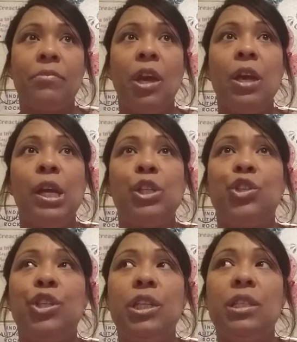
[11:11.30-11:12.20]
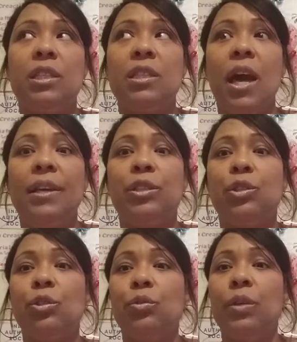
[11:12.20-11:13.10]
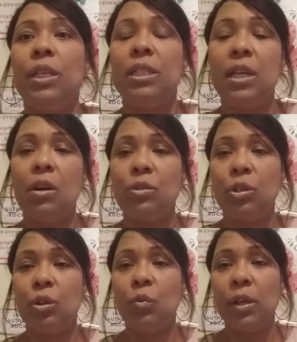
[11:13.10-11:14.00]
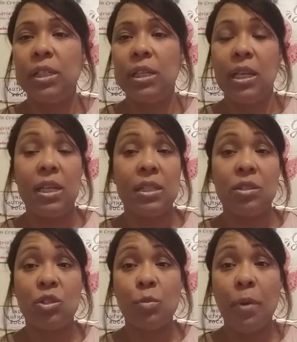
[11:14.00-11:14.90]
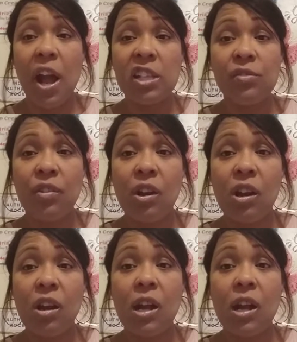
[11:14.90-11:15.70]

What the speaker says: he tells her one day that he has a surprise for her.